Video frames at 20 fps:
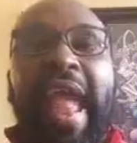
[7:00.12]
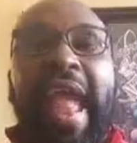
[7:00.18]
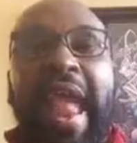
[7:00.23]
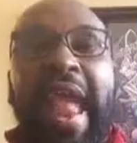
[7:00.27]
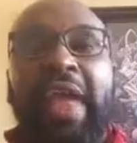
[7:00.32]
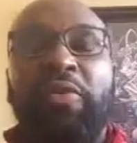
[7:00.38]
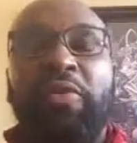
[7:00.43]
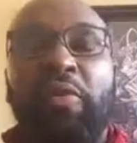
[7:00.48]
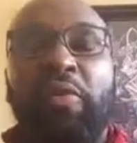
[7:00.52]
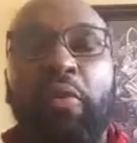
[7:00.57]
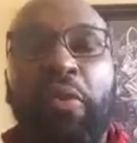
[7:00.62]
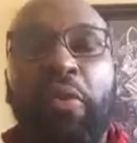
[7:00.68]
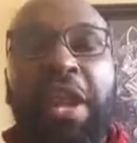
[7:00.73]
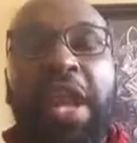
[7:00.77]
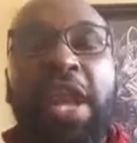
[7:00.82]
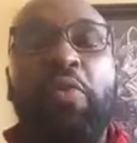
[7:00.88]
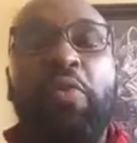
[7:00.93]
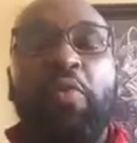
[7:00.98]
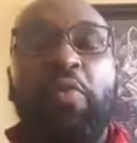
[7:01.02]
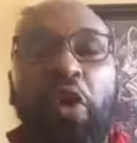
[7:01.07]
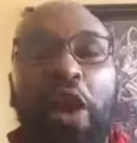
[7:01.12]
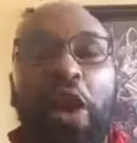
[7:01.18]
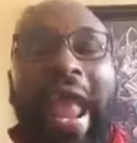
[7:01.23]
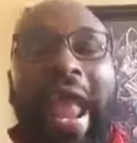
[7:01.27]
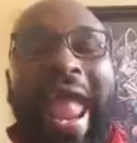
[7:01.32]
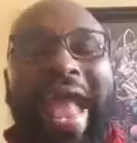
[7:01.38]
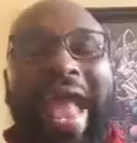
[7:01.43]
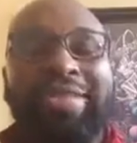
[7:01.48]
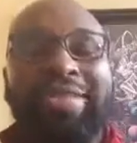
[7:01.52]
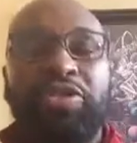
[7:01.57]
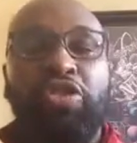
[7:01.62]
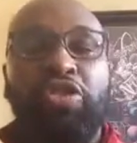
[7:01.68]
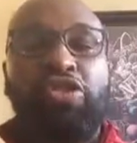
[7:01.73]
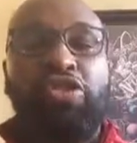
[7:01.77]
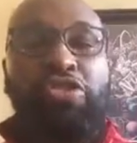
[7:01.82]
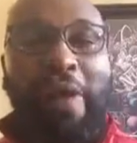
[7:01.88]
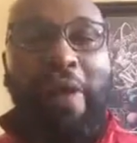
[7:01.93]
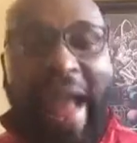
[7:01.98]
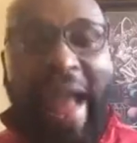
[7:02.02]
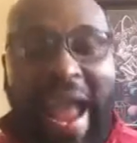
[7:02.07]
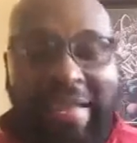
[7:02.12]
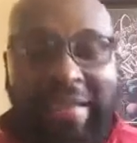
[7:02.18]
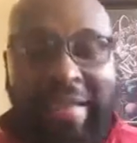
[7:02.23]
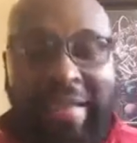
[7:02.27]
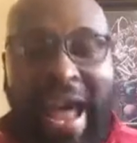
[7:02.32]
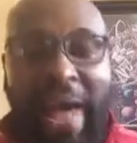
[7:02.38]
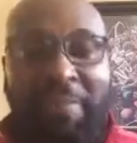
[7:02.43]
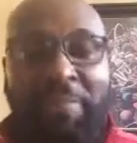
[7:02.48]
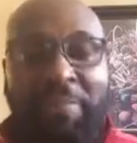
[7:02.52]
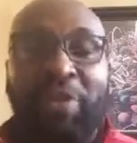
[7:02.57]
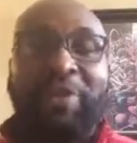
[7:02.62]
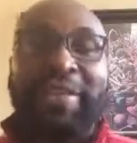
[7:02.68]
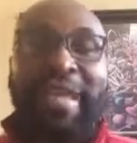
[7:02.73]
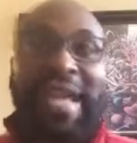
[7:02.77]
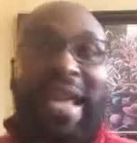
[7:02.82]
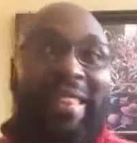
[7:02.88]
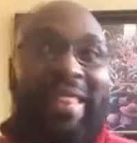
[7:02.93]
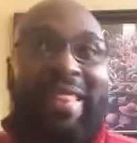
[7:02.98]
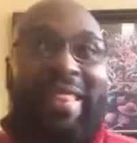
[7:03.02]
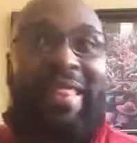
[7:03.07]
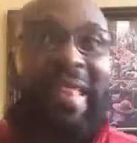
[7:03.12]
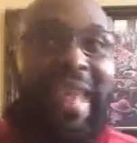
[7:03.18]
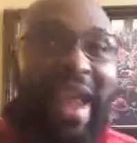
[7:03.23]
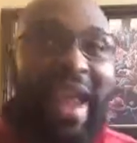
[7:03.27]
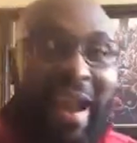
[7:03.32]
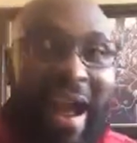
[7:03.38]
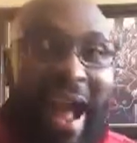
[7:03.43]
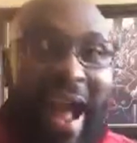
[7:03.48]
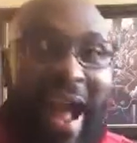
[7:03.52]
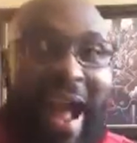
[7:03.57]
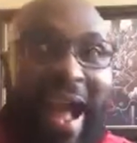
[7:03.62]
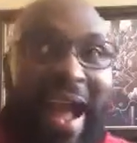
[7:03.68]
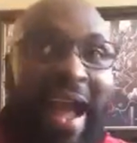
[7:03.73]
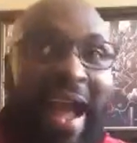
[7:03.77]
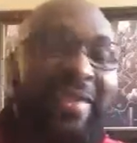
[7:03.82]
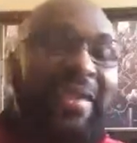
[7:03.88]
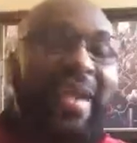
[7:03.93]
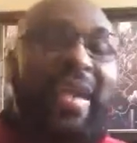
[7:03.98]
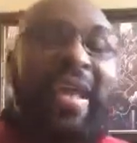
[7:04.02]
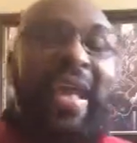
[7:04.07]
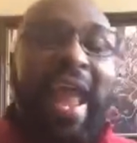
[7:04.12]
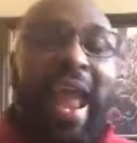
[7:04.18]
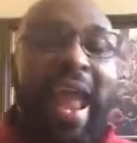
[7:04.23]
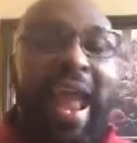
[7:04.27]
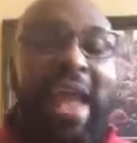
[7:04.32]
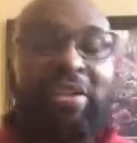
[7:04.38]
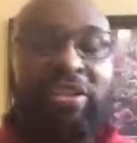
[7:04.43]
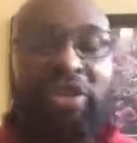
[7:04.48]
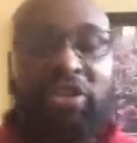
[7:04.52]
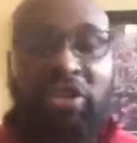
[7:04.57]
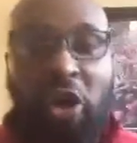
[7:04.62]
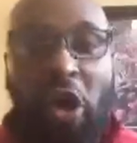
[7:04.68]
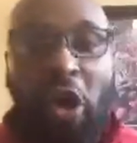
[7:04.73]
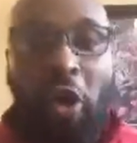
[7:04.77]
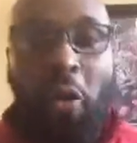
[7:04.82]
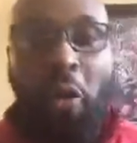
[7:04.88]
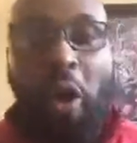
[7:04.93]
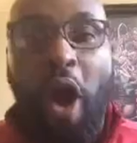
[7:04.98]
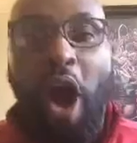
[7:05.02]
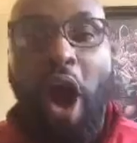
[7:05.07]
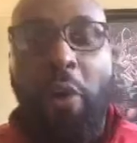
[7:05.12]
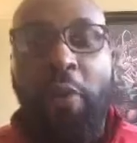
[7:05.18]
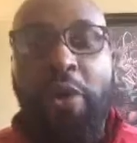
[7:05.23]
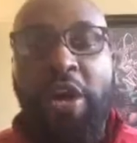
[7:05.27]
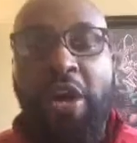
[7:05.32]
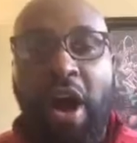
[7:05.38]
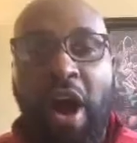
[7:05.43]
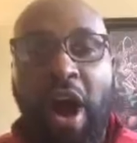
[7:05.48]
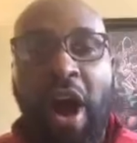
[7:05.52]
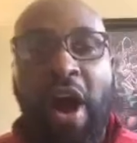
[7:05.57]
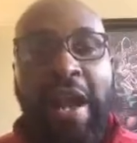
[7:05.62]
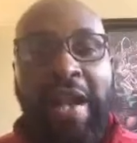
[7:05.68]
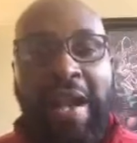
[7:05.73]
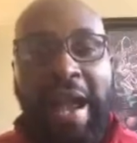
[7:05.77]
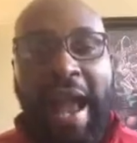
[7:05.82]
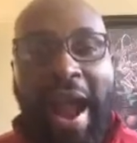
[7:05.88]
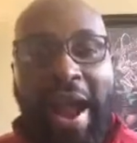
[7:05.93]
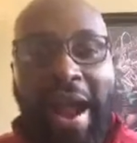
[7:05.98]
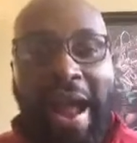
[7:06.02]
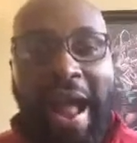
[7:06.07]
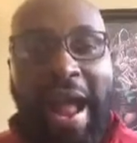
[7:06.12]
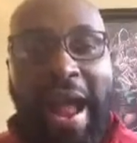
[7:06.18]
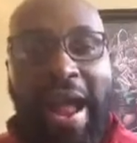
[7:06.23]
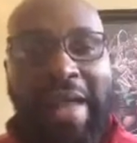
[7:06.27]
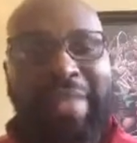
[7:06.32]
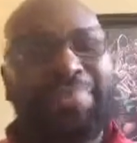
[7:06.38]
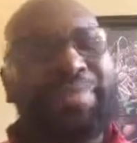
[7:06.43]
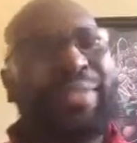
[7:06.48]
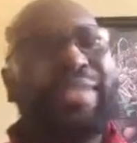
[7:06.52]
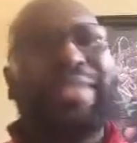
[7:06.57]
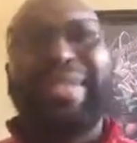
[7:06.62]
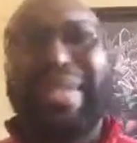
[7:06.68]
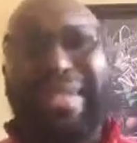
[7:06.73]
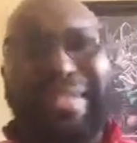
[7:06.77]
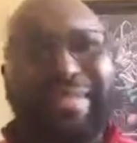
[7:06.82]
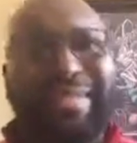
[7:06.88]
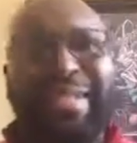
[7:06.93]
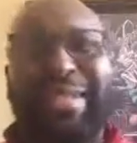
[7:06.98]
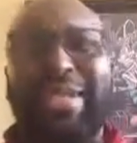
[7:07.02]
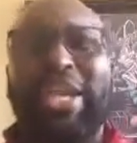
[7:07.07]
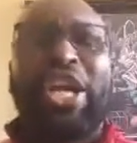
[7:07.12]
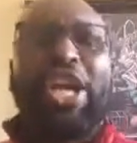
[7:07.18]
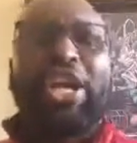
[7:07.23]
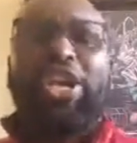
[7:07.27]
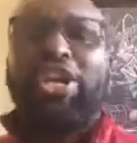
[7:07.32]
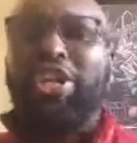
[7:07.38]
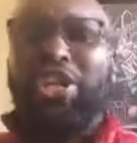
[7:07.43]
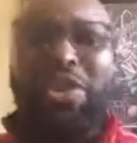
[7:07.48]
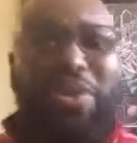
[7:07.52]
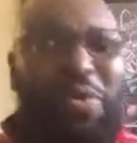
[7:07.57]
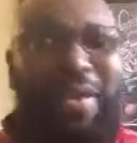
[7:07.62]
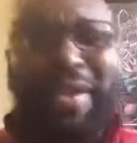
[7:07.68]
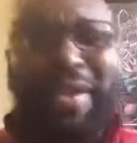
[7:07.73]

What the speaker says: and we were as grasshoppers in their eyes, and so we are in our eyes. Well, listen, you